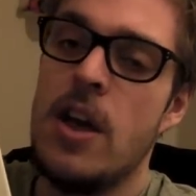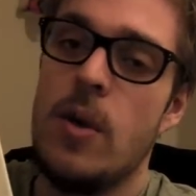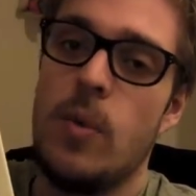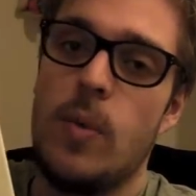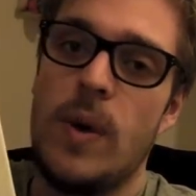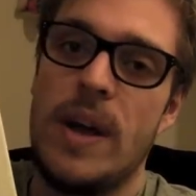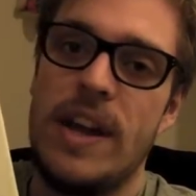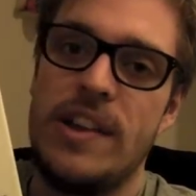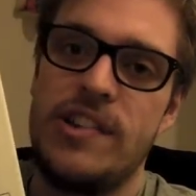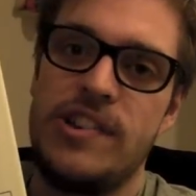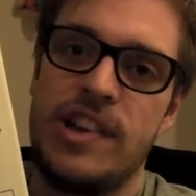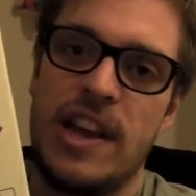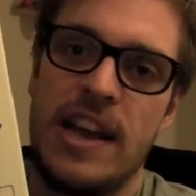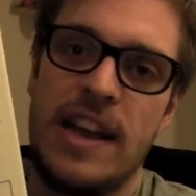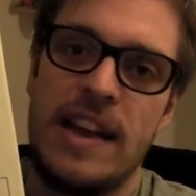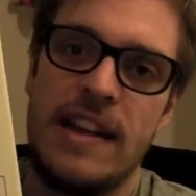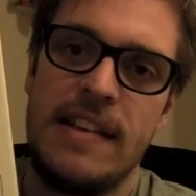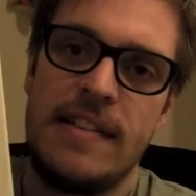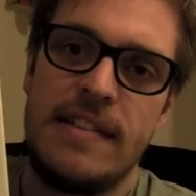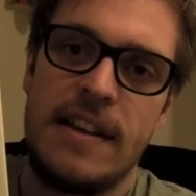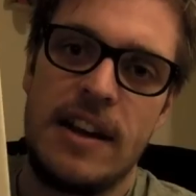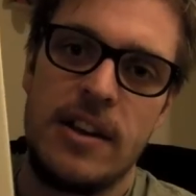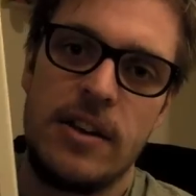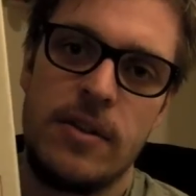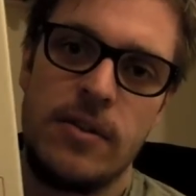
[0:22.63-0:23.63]
which
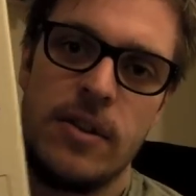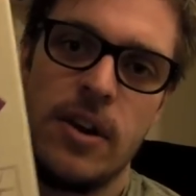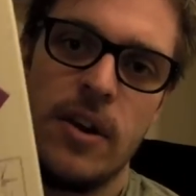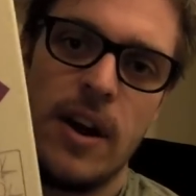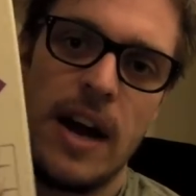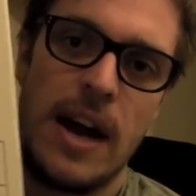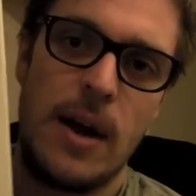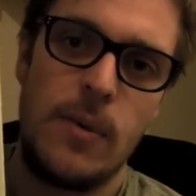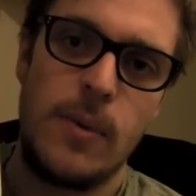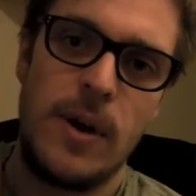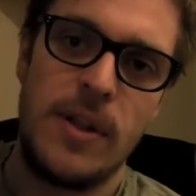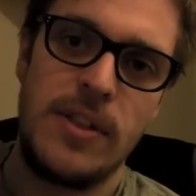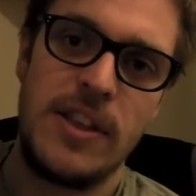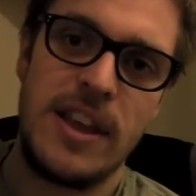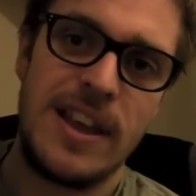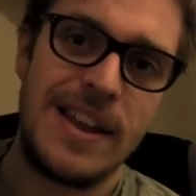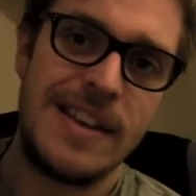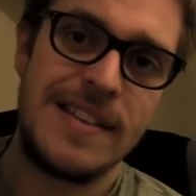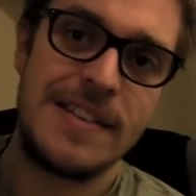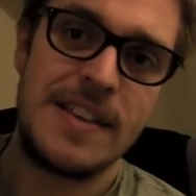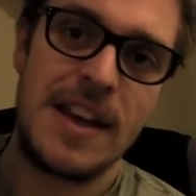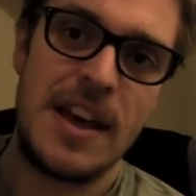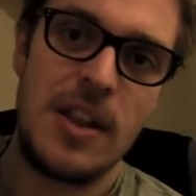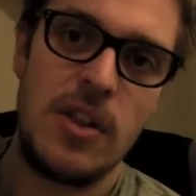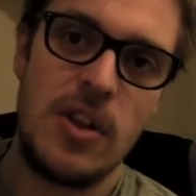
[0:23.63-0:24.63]
is, I don't know how well you
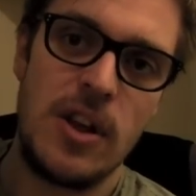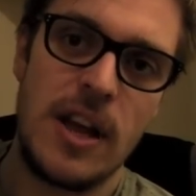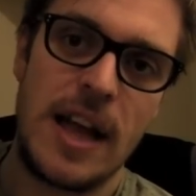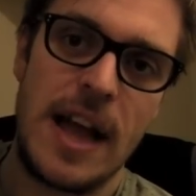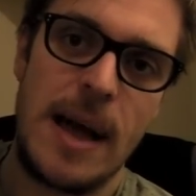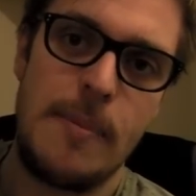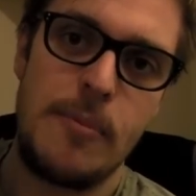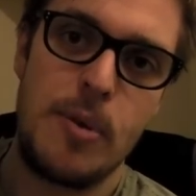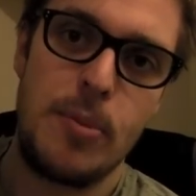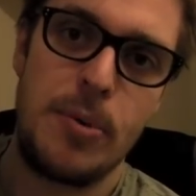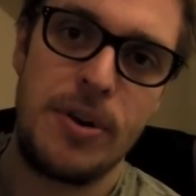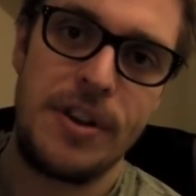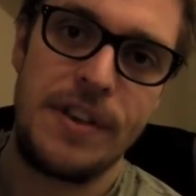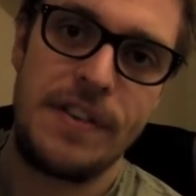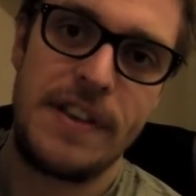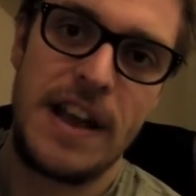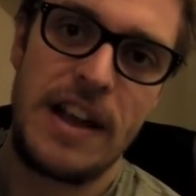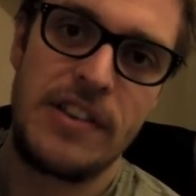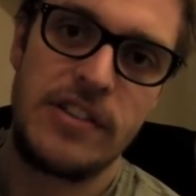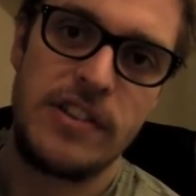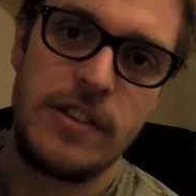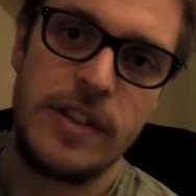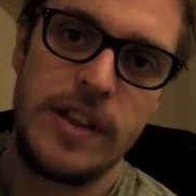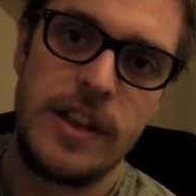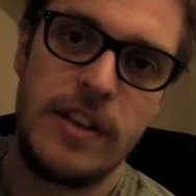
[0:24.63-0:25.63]
can tell on camera, but it's
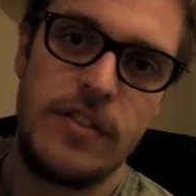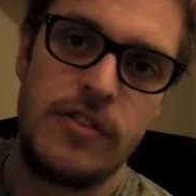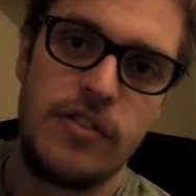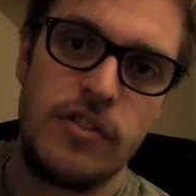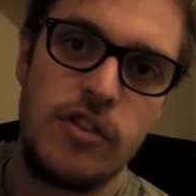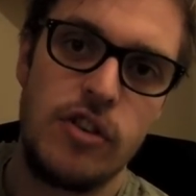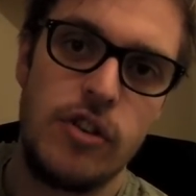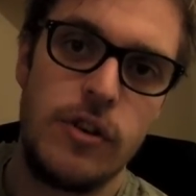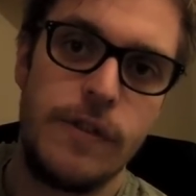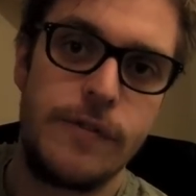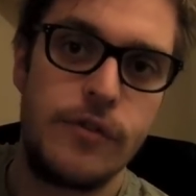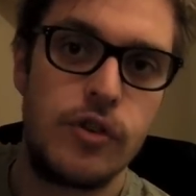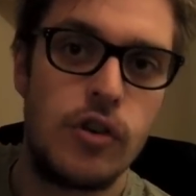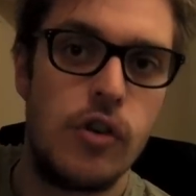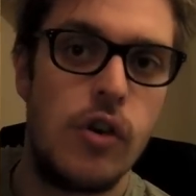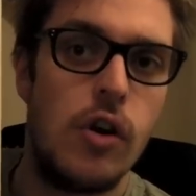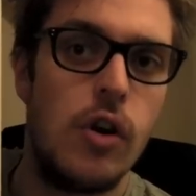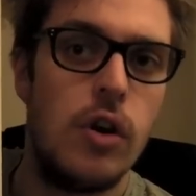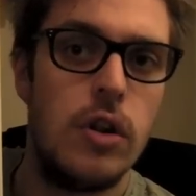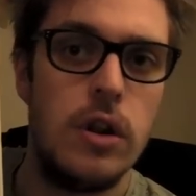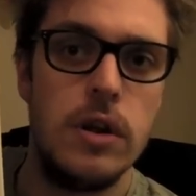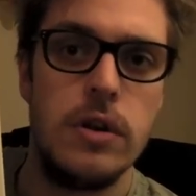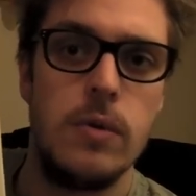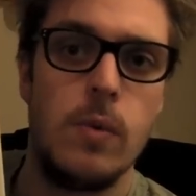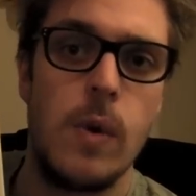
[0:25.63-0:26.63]
actually as sort of
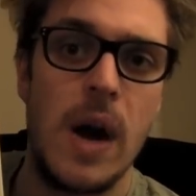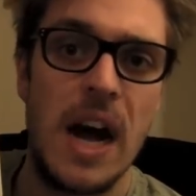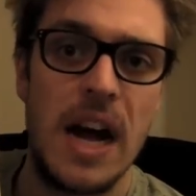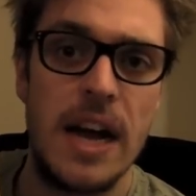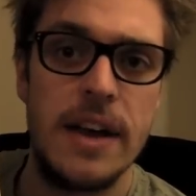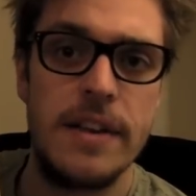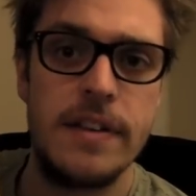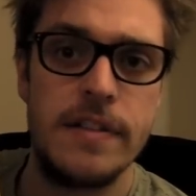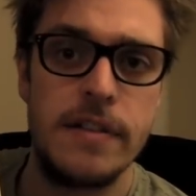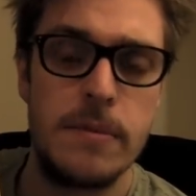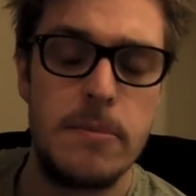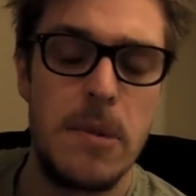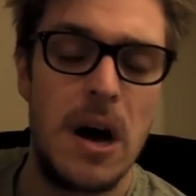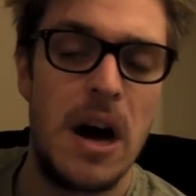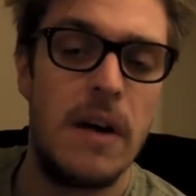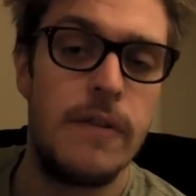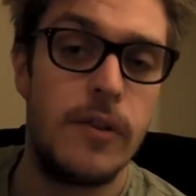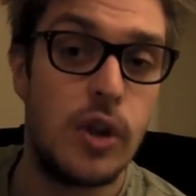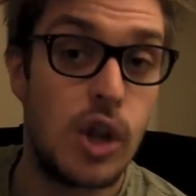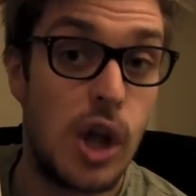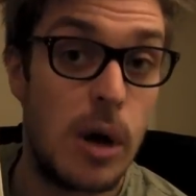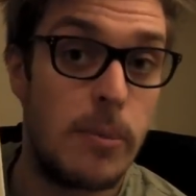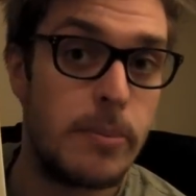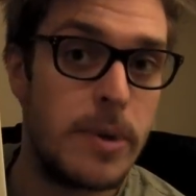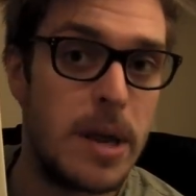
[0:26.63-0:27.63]
tall and wide as a
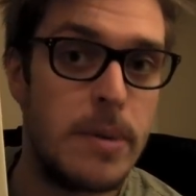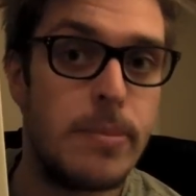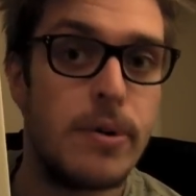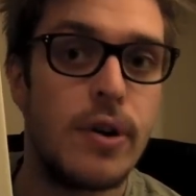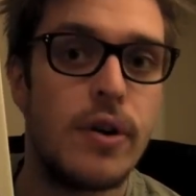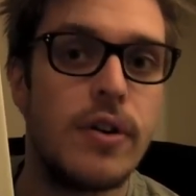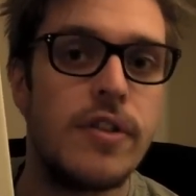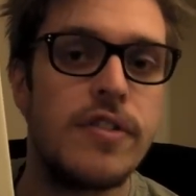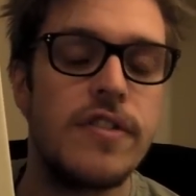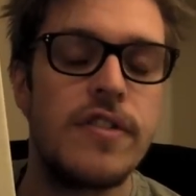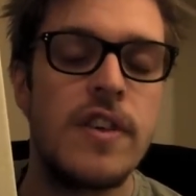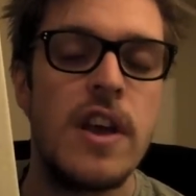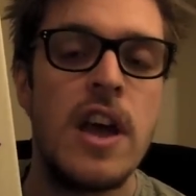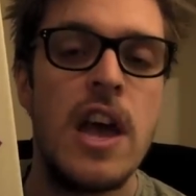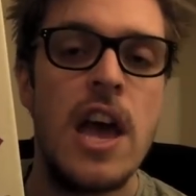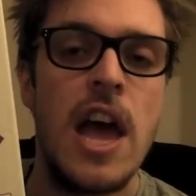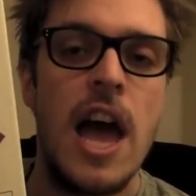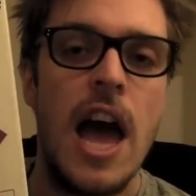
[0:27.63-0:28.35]
Marvel omnibus,